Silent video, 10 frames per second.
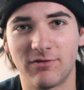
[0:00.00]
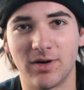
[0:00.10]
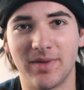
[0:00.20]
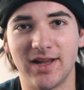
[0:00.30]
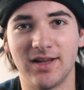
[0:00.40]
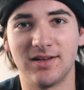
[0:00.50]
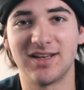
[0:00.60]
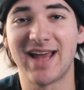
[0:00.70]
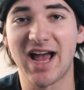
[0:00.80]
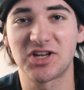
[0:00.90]
from a
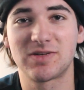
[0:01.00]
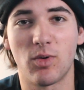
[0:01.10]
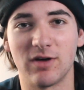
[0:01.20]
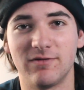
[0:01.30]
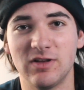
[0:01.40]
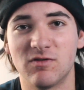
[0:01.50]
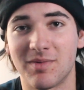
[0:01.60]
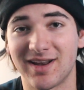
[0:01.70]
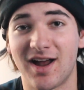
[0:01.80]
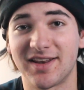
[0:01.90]
detached point of view, from a
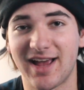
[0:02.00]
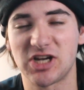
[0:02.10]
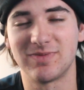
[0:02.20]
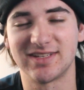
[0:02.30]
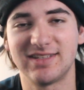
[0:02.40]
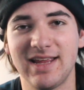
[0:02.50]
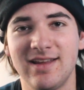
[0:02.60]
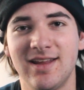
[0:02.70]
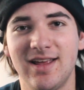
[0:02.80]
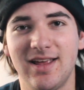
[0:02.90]
non-attachment state.
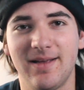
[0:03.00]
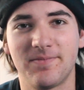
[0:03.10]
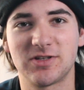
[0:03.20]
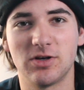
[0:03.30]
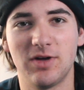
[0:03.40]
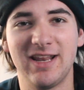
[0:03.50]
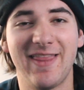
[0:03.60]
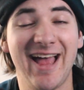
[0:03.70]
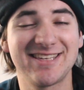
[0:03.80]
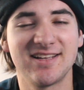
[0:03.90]
So in
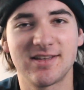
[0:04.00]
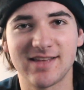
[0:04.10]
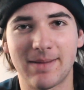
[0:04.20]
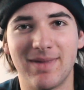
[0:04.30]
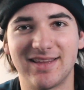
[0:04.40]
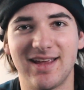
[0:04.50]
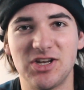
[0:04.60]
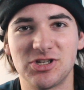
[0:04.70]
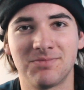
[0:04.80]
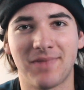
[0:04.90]
that sense, it's like
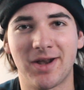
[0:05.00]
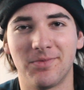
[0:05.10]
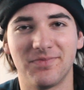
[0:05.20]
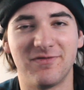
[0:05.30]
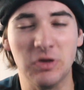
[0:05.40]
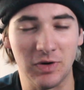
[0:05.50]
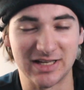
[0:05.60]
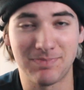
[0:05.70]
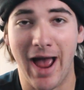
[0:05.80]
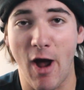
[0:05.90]
meditation. I don't view it
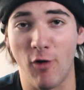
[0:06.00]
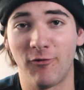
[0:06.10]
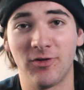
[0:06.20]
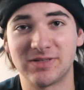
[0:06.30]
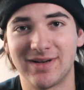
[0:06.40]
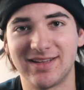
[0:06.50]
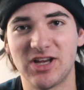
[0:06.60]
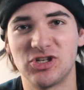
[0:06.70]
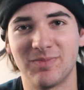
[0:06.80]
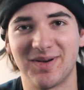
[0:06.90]
as powerful as
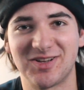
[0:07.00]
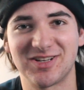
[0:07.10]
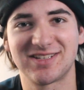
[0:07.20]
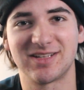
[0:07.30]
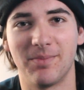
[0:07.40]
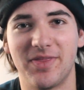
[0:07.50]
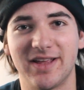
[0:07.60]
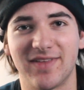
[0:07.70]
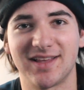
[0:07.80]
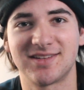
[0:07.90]
meditation, but it's just
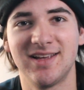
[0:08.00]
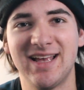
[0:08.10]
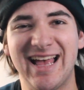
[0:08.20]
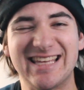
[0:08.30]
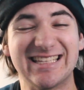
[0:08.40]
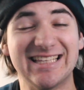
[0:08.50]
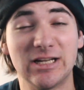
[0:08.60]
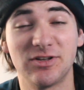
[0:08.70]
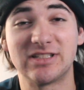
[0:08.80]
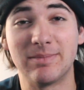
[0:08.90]
something that is a
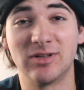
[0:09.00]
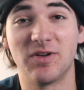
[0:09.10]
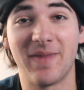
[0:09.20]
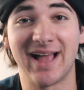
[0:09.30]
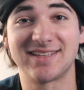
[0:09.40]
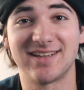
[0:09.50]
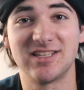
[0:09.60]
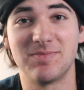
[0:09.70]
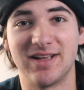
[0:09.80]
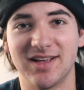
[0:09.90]
little similar in that
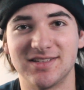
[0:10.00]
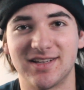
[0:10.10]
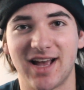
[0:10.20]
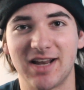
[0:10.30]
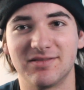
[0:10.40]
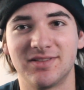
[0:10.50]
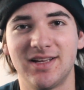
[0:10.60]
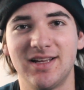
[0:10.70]
sense, because it kind of,